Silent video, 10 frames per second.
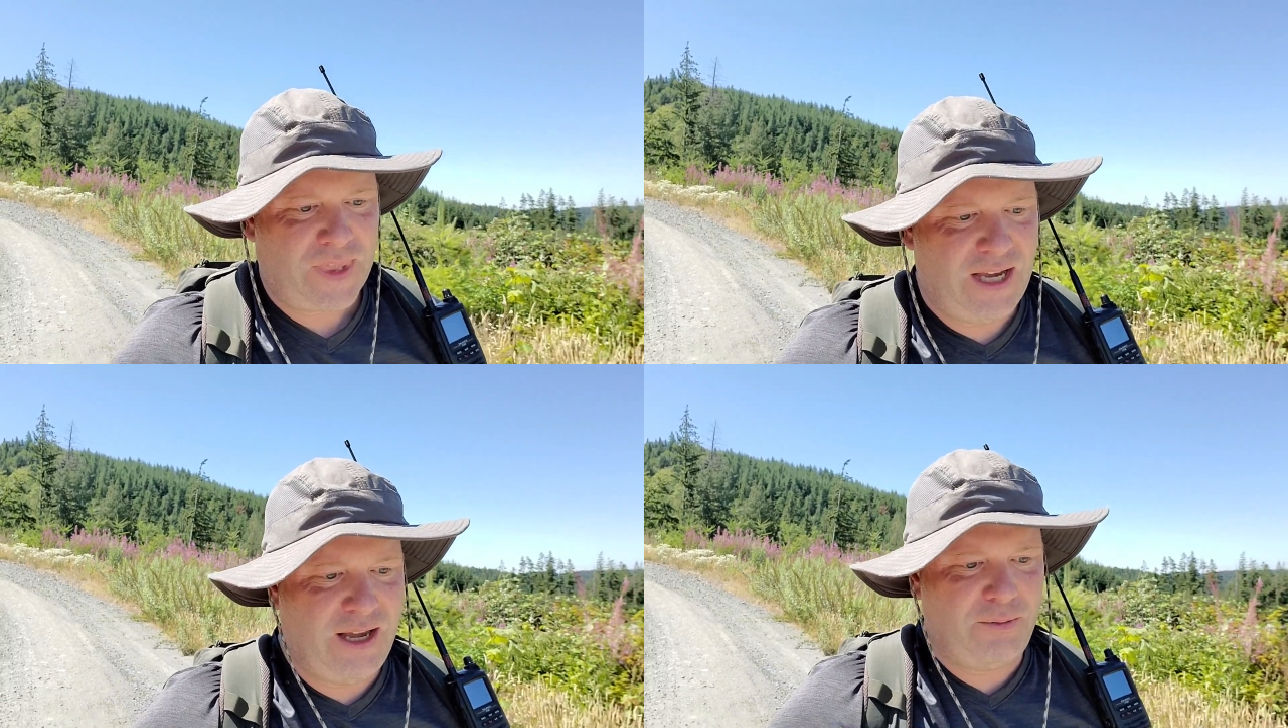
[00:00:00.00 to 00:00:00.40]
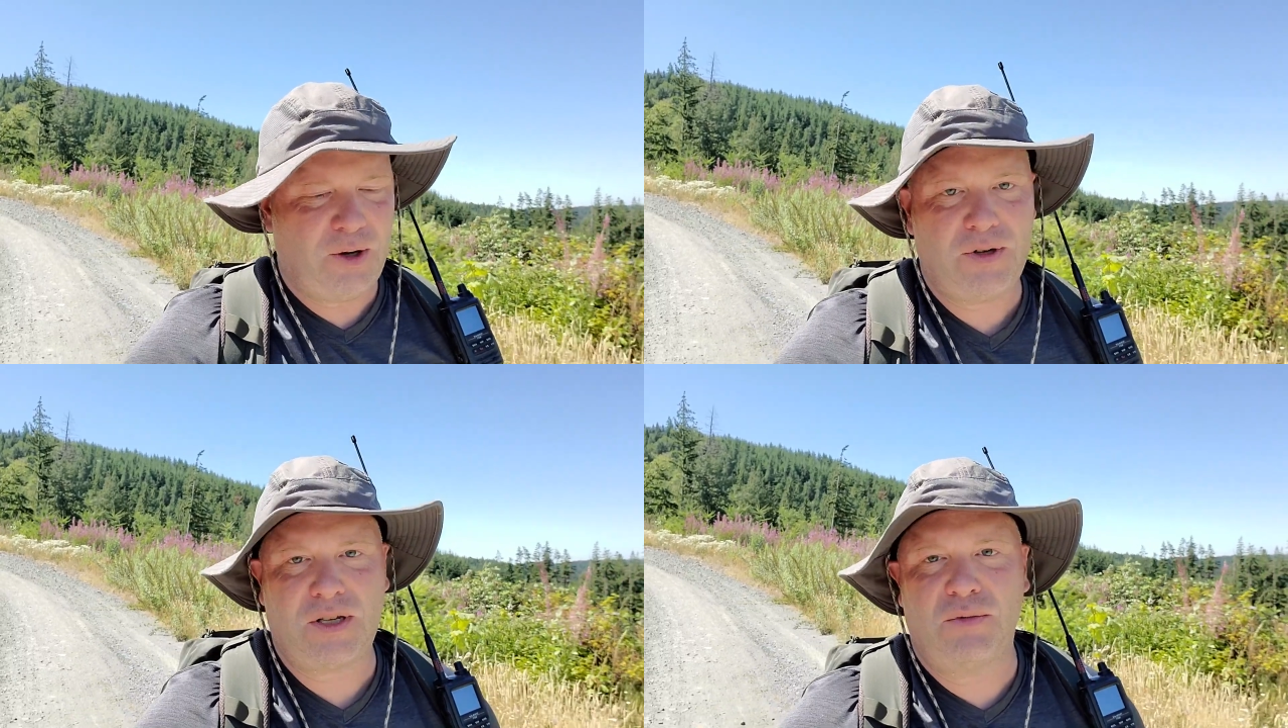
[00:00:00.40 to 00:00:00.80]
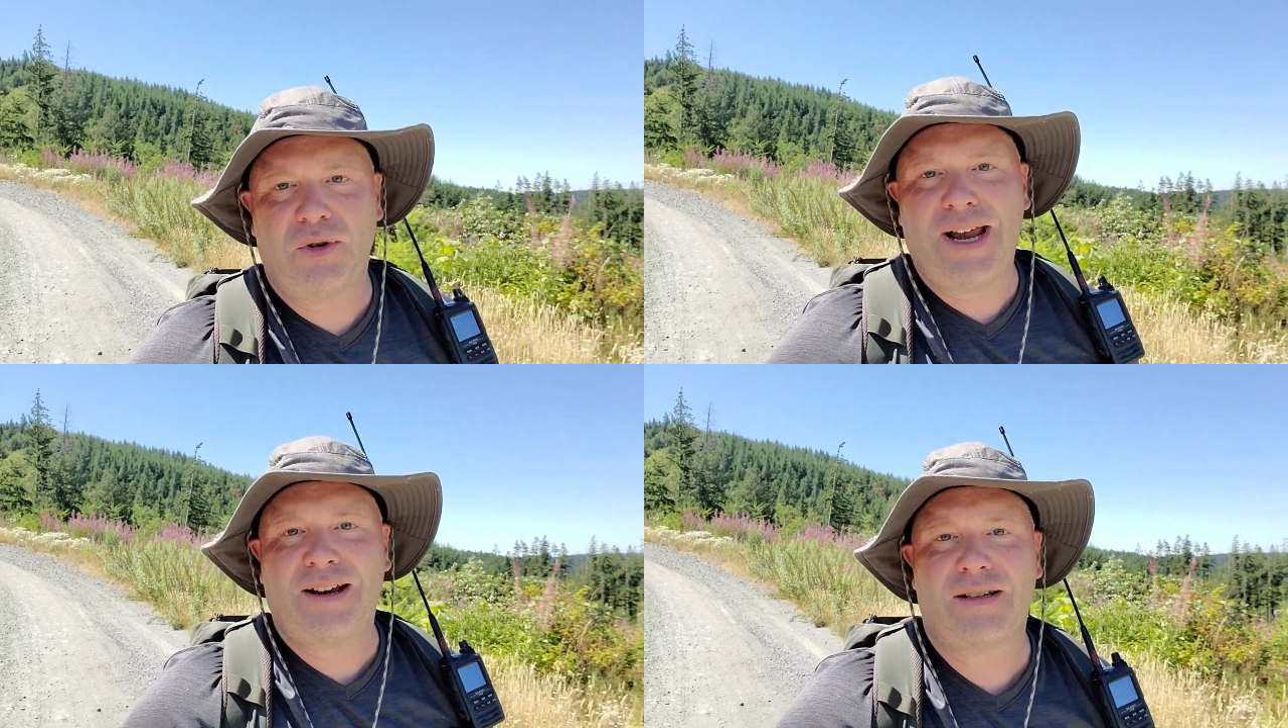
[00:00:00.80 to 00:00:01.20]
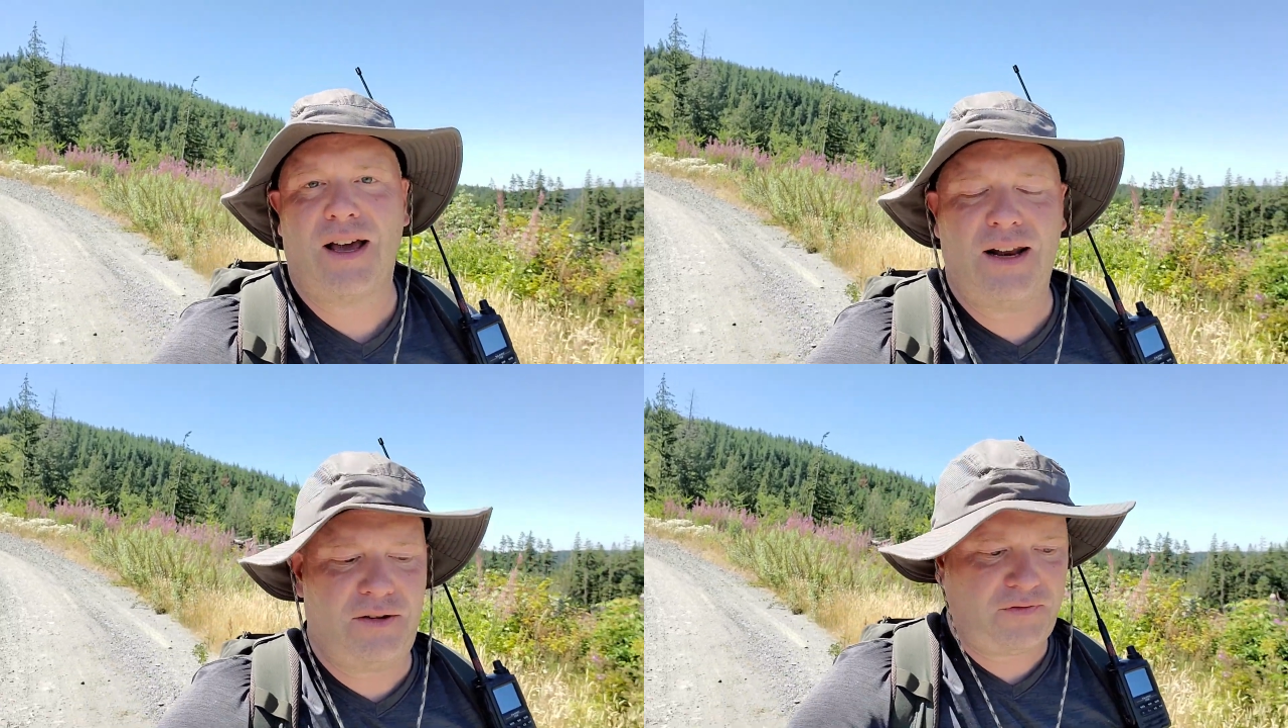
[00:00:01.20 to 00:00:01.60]
Um, there were some tracks
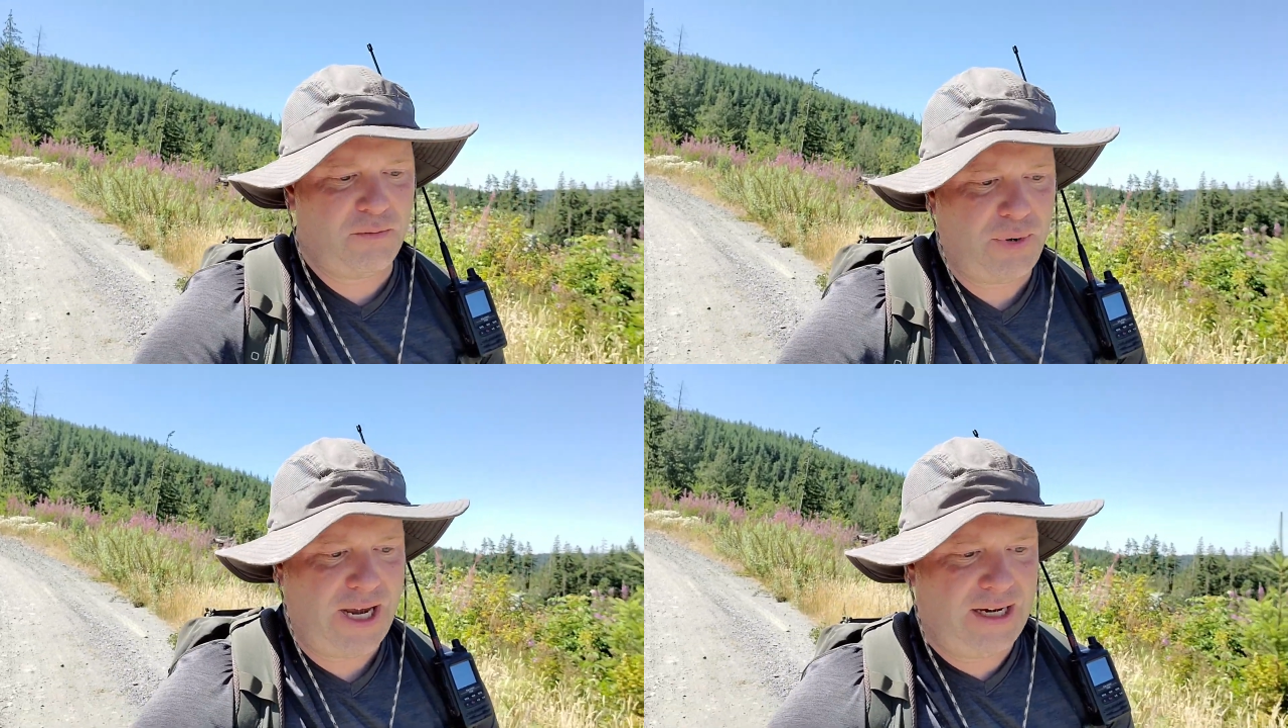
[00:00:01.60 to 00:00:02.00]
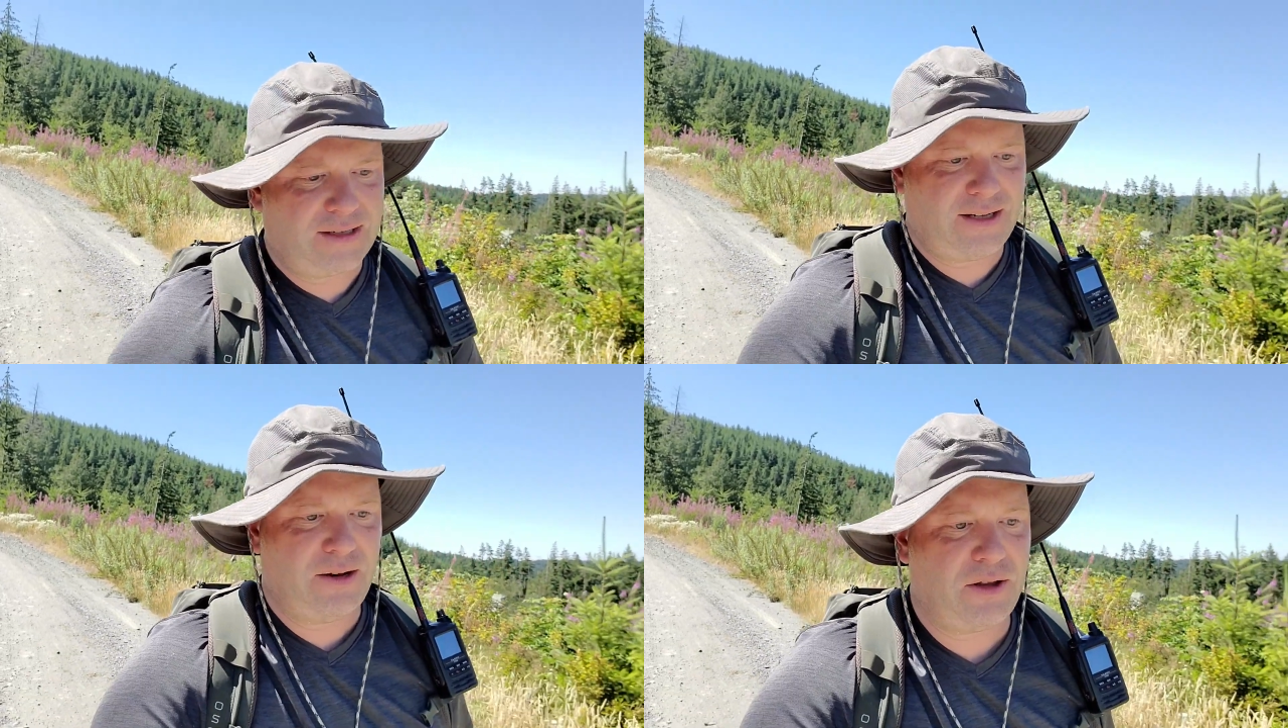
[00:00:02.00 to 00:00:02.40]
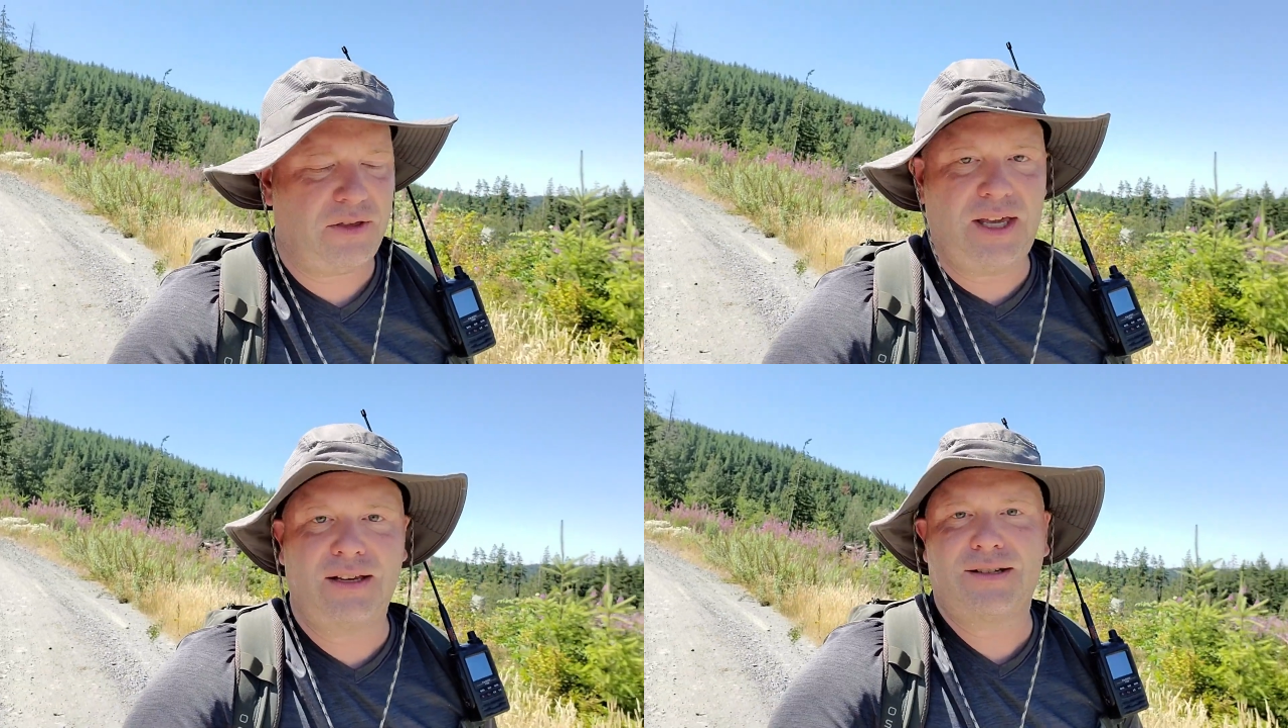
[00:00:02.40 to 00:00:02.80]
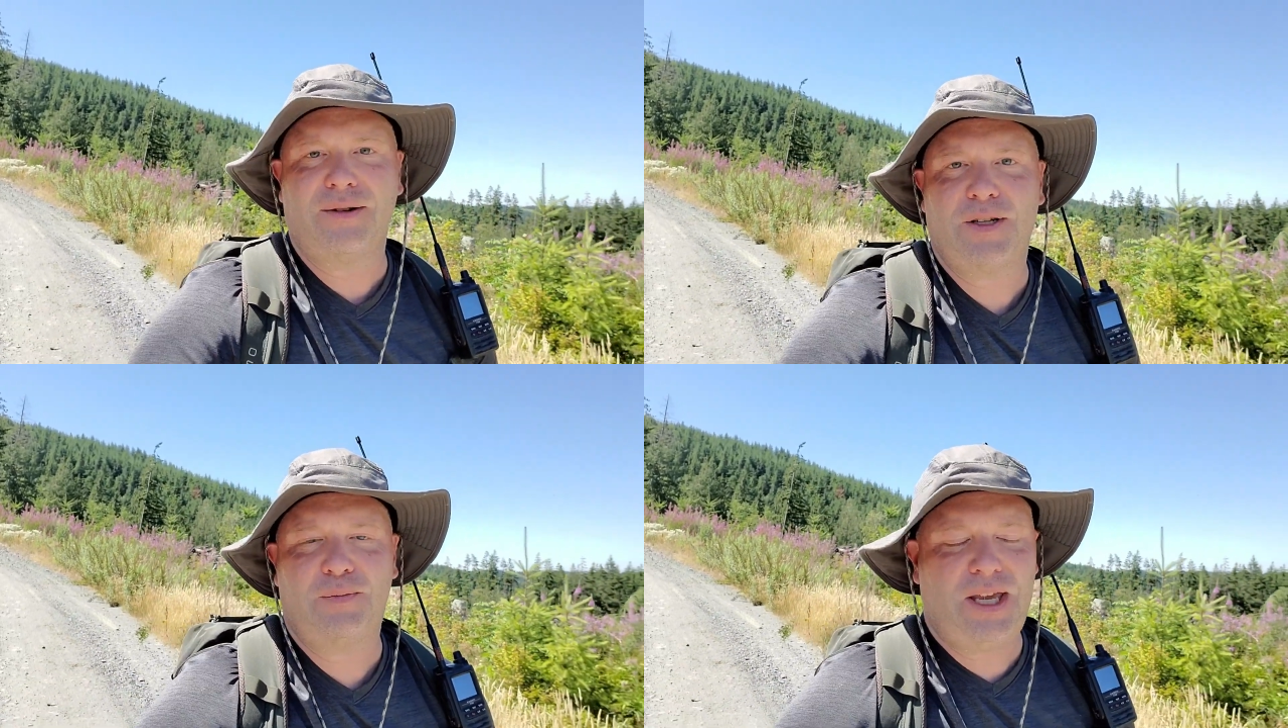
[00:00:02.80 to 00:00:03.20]
on it from bikes and other things,
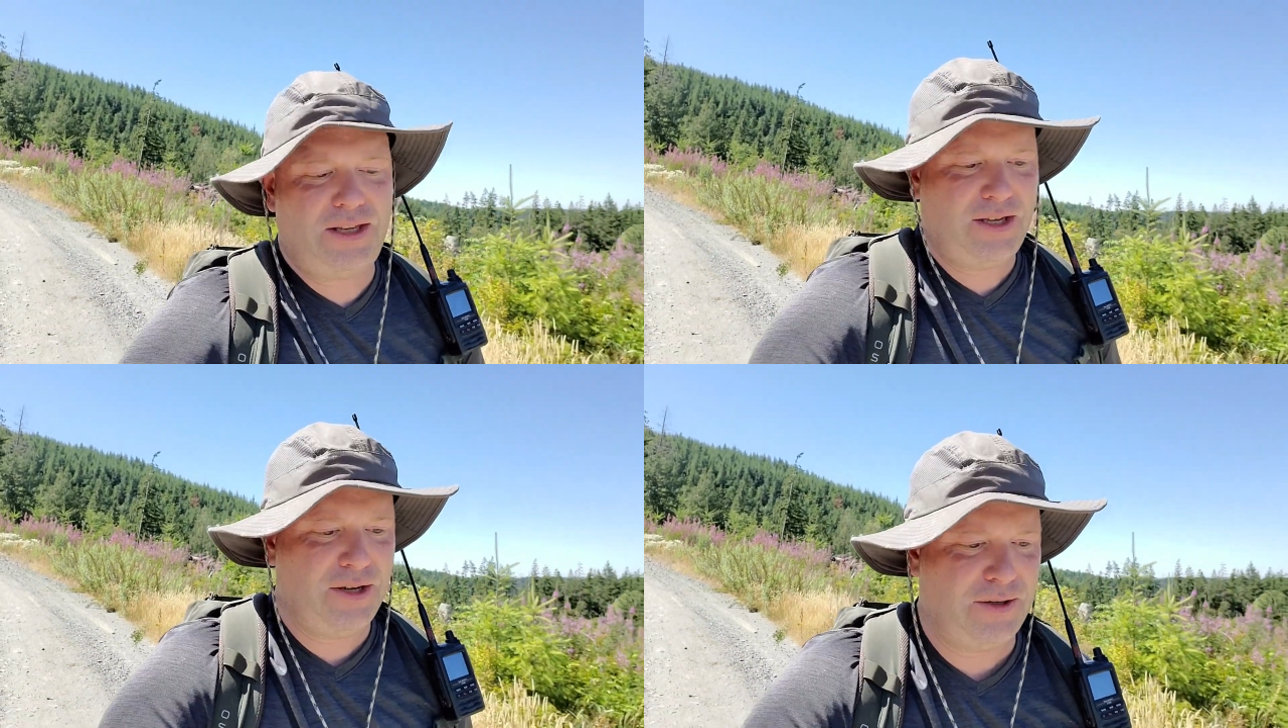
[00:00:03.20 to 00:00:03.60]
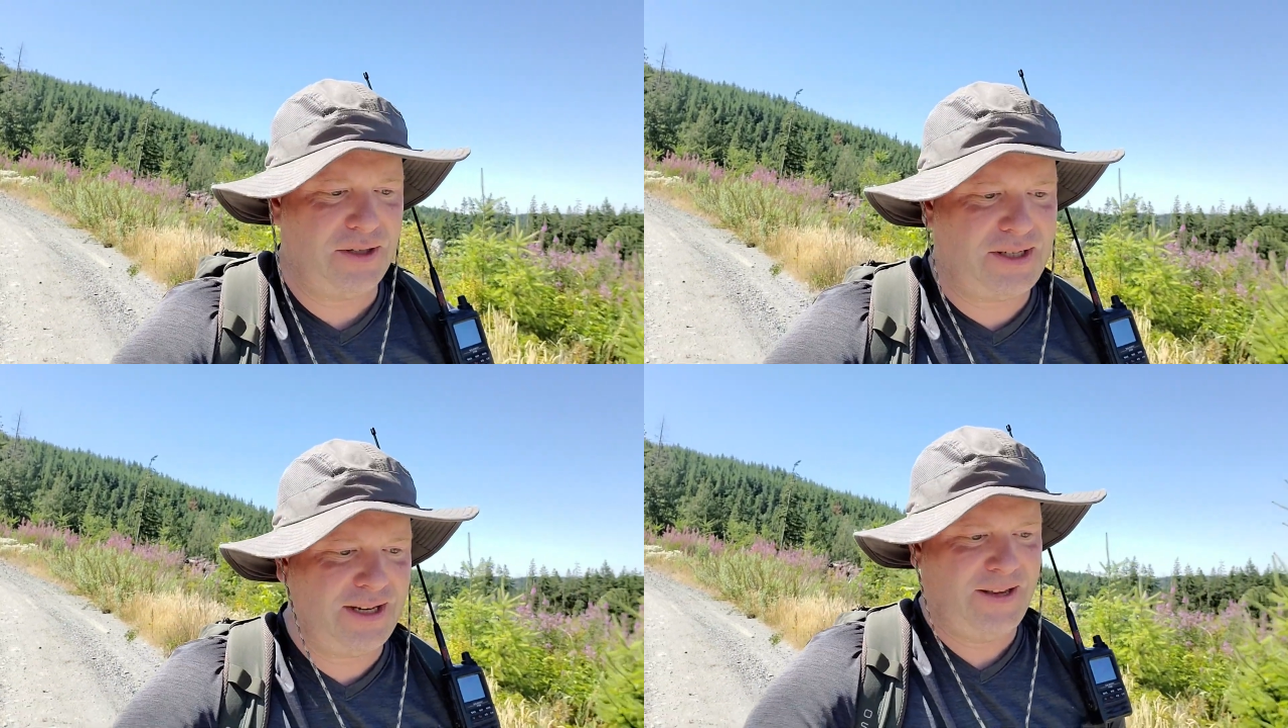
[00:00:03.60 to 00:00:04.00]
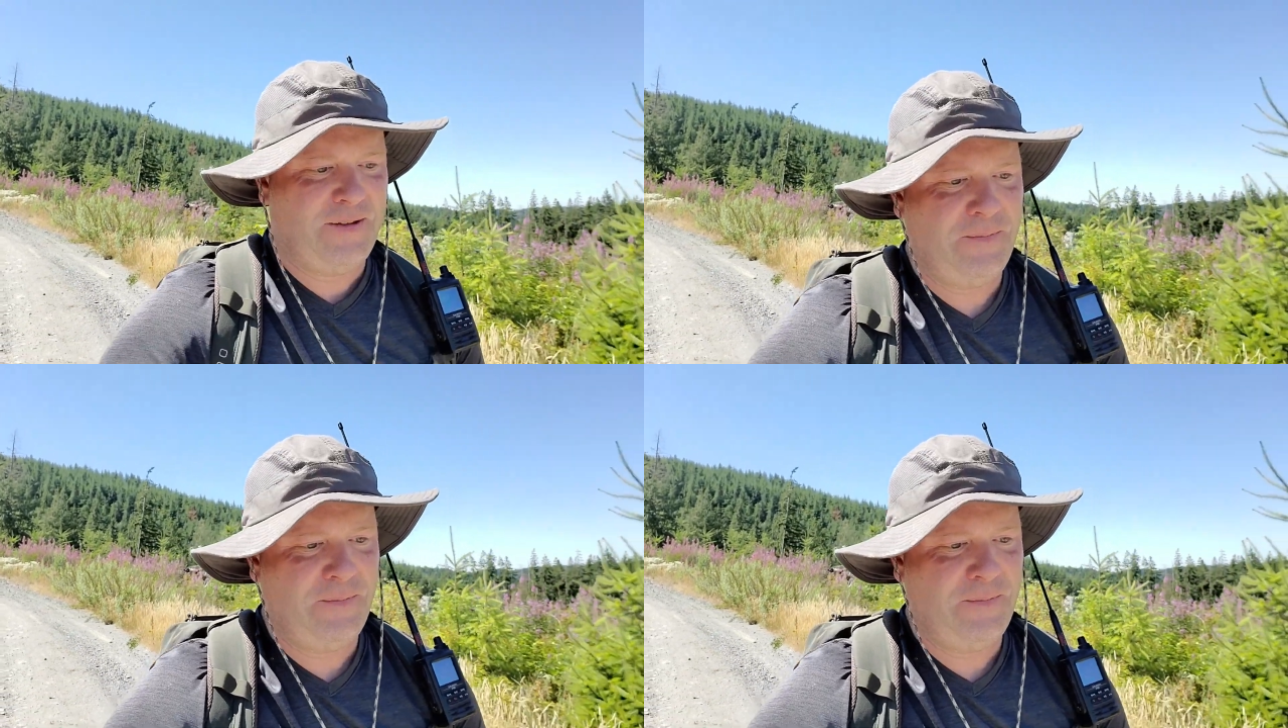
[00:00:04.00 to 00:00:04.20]
so it's being used.